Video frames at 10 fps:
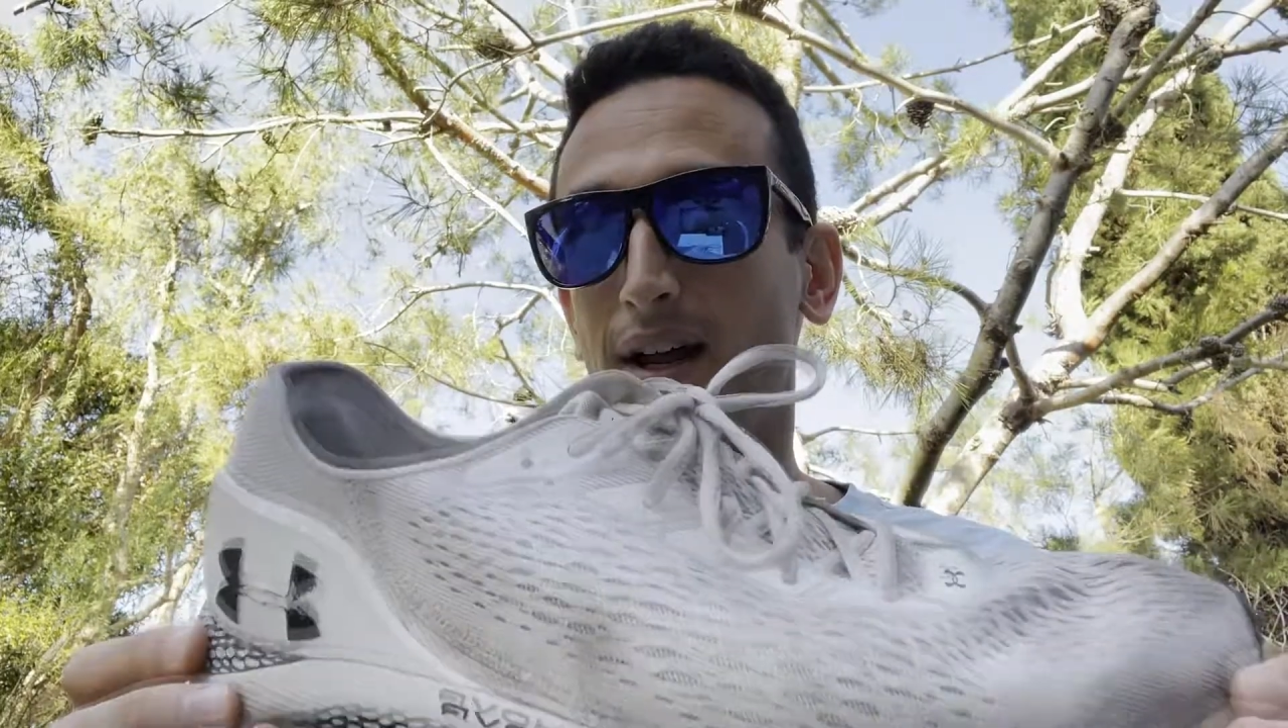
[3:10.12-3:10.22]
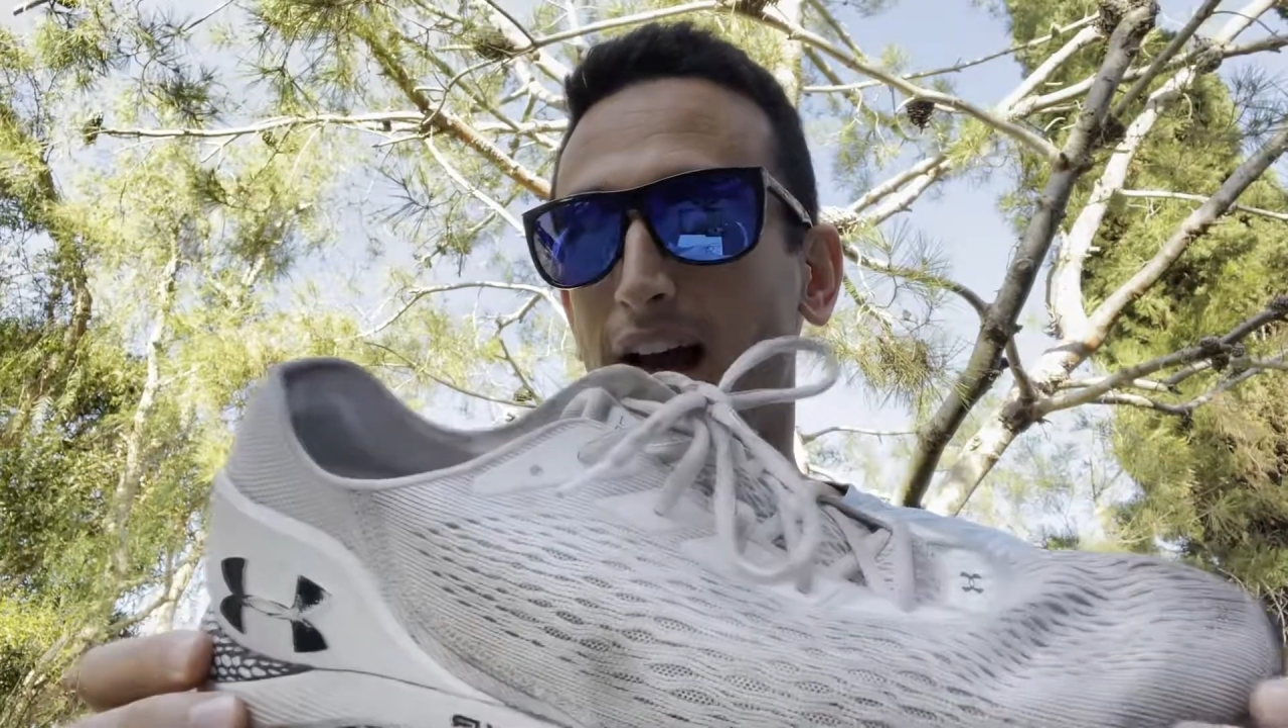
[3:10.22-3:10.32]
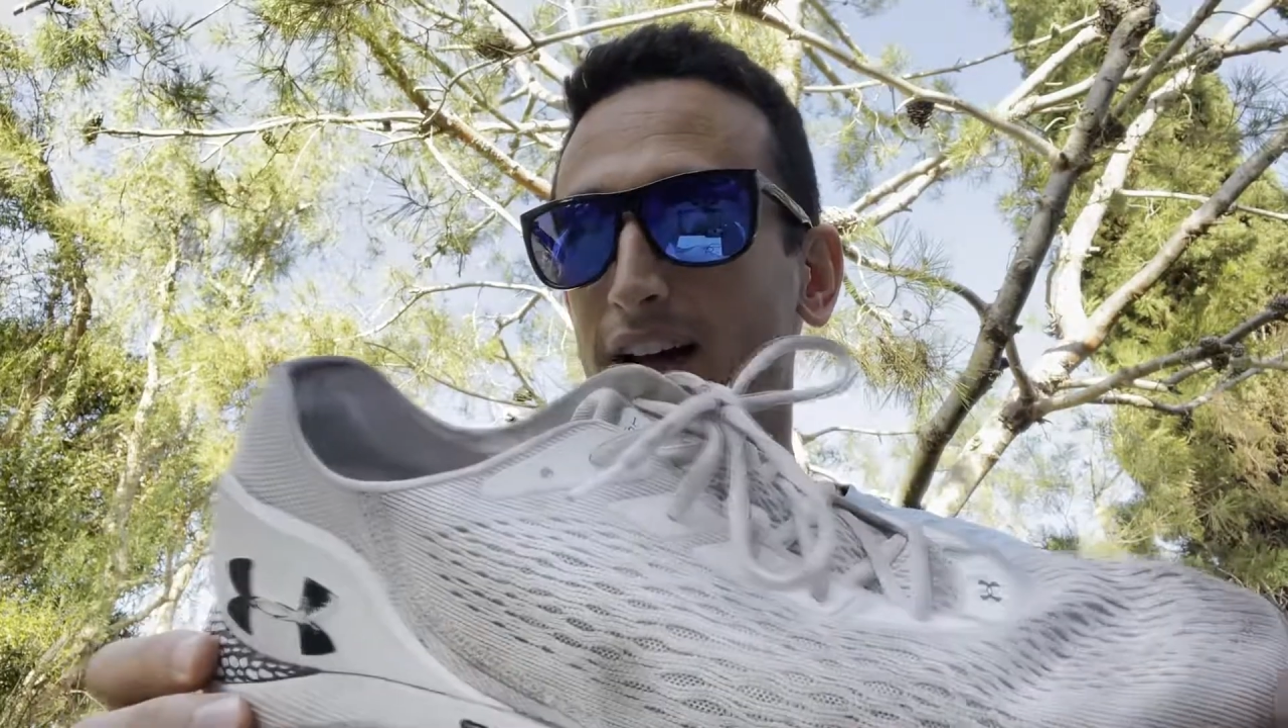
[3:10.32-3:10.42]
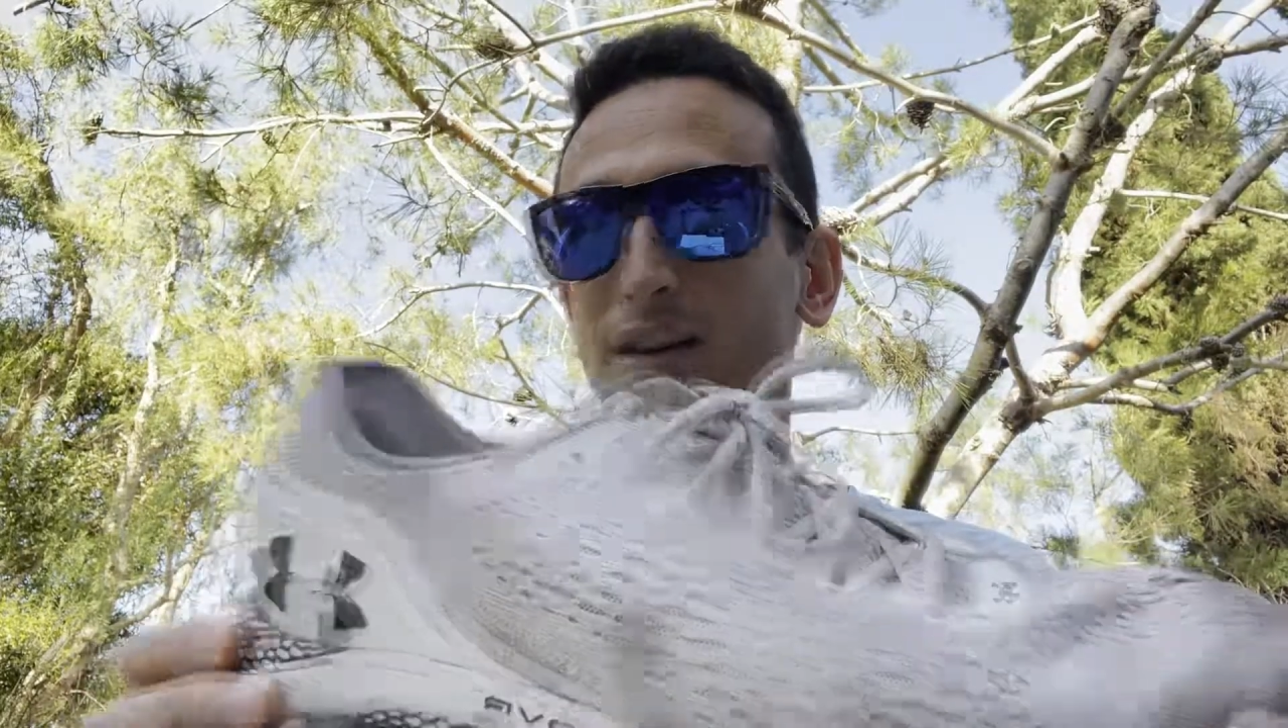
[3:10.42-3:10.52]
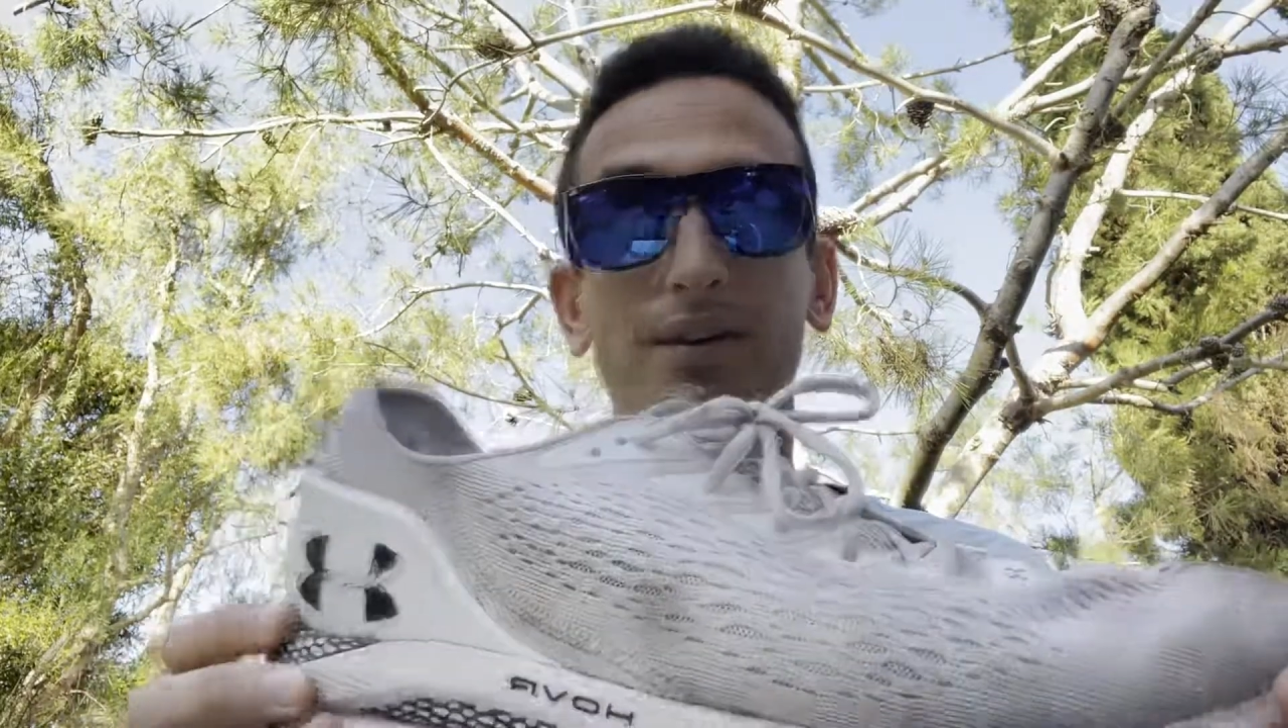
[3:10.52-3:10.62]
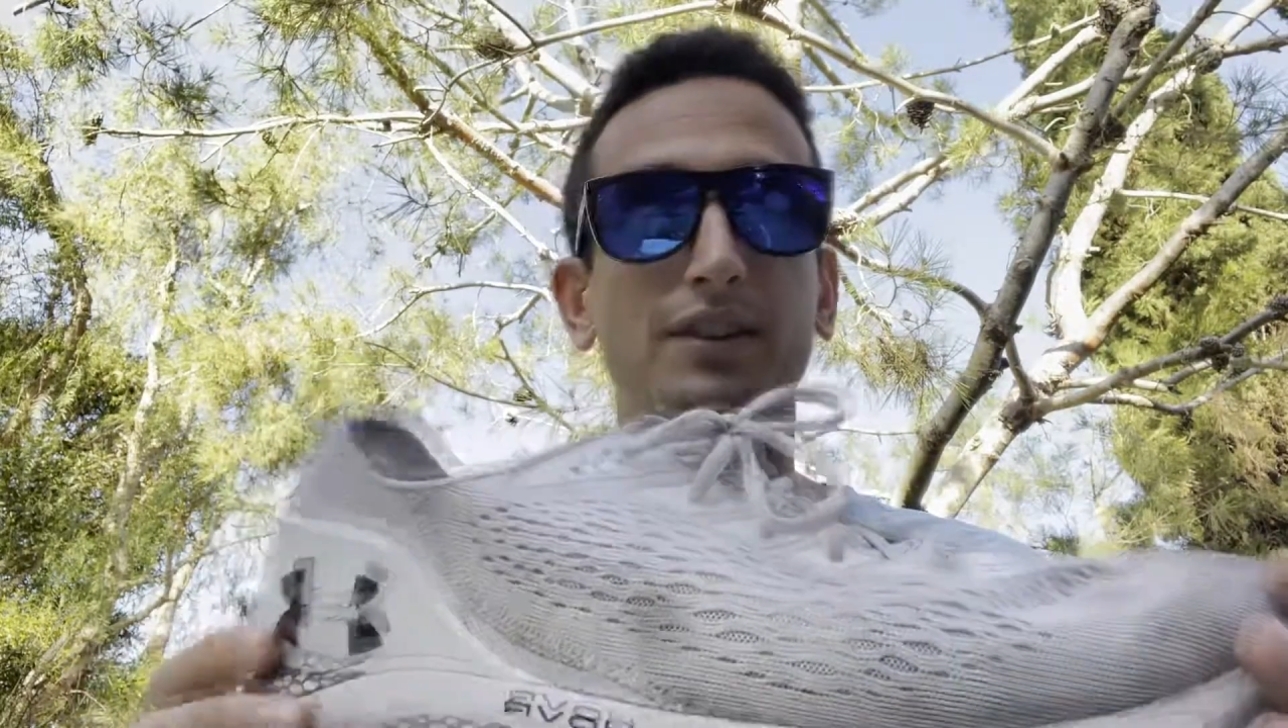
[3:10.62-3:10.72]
I don't know, they